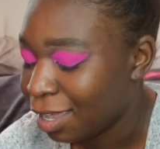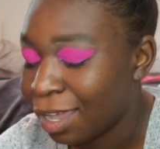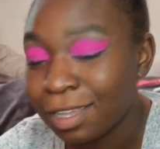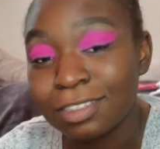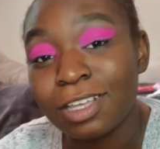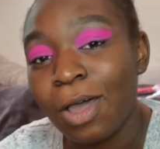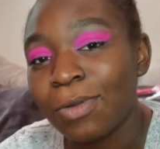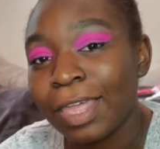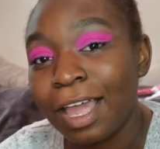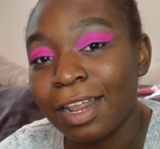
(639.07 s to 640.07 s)
So
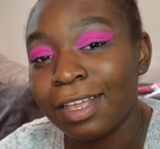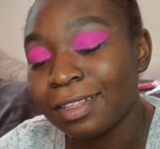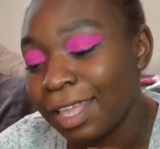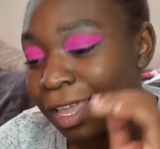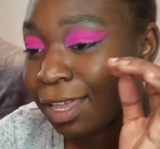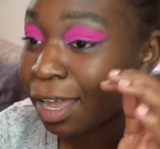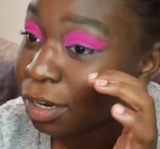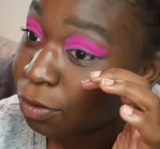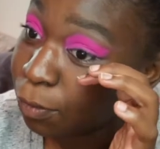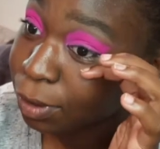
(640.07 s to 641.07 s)
they got a
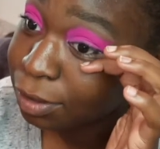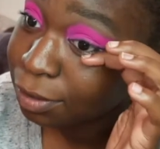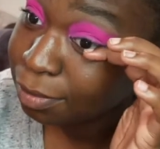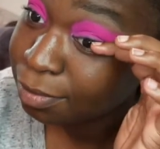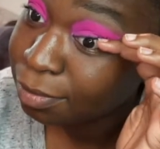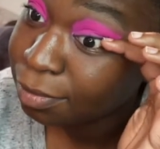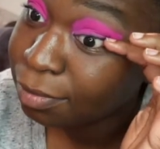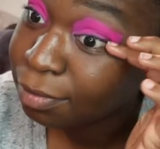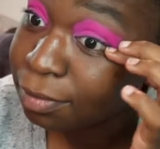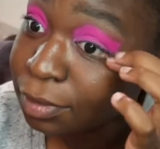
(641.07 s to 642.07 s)
divorce
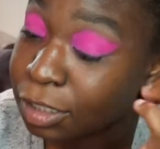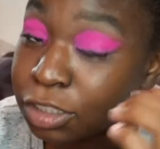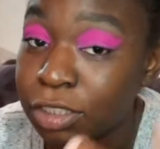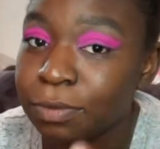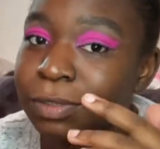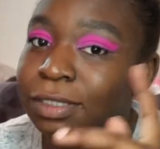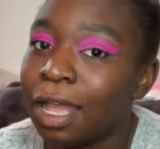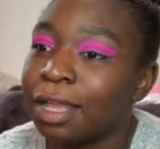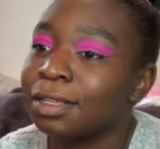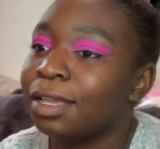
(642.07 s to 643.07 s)
because she was
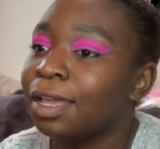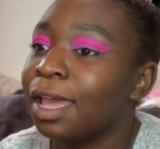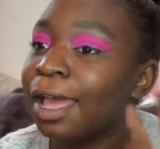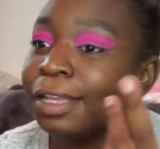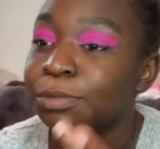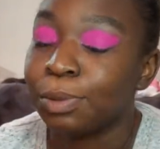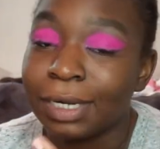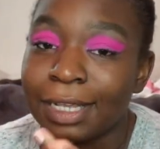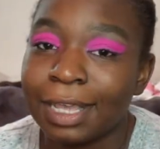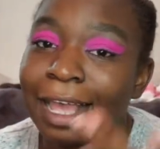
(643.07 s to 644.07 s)
not as
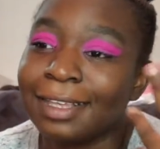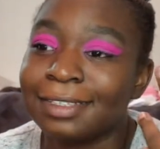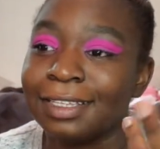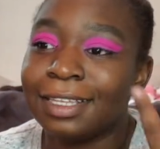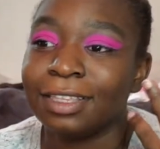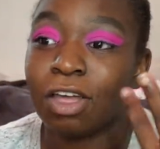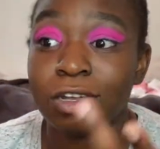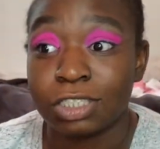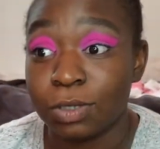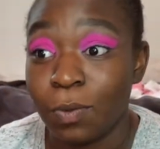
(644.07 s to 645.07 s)
pretty as he thought
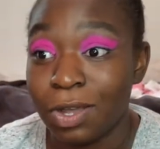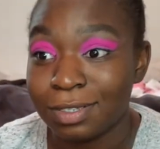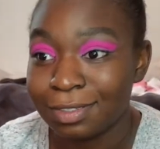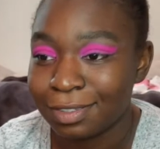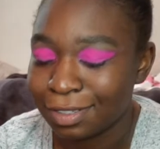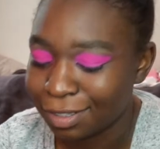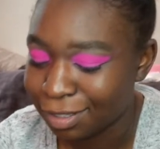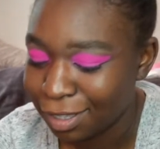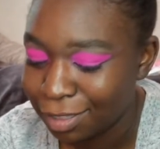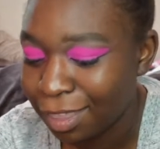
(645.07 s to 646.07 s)
she was.
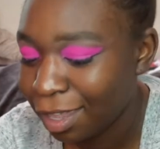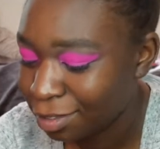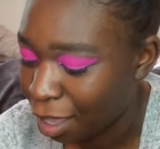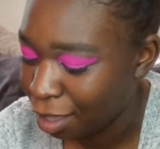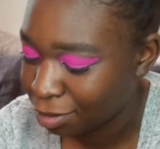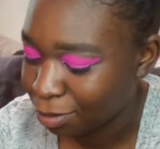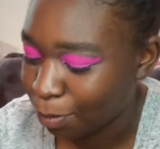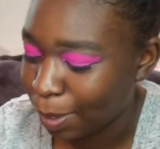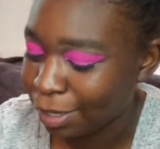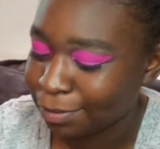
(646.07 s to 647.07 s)
Thanks, Hans
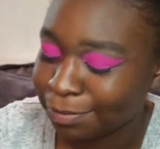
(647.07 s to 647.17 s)
Holbein.